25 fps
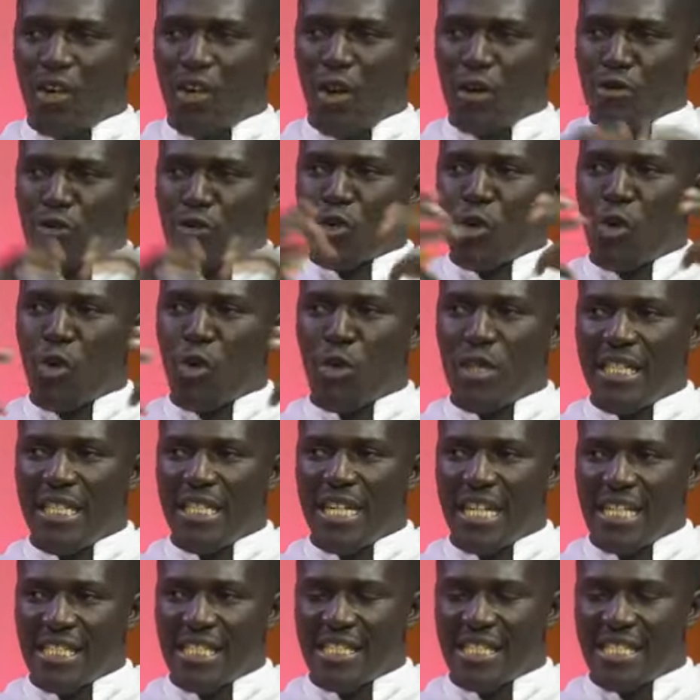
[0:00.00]
God's
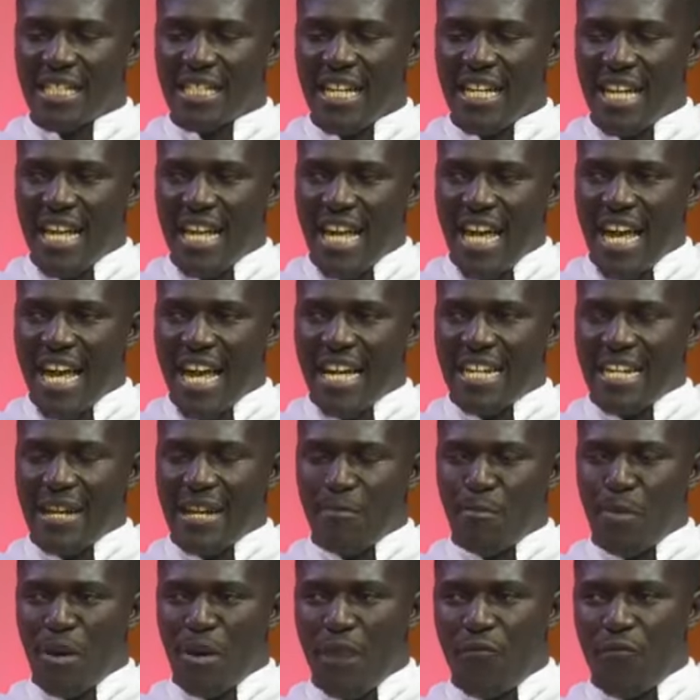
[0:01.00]
holiness, and the
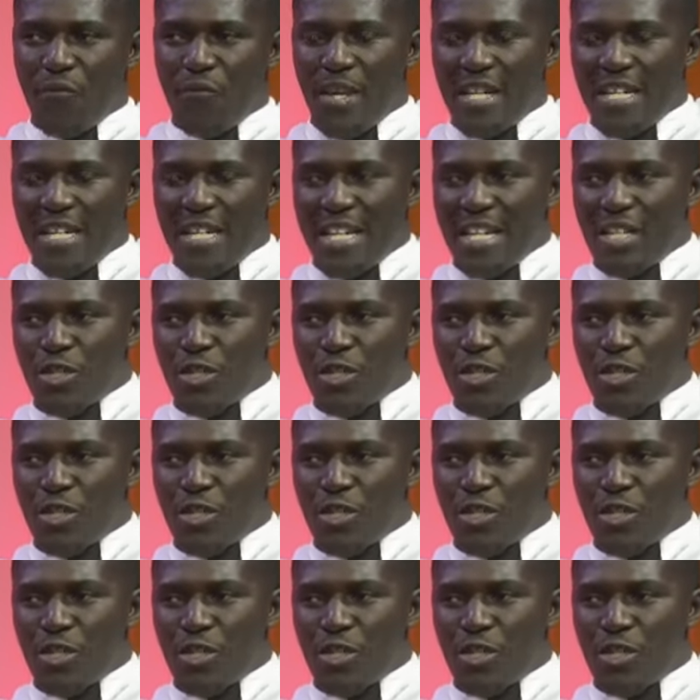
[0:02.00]
boyfriend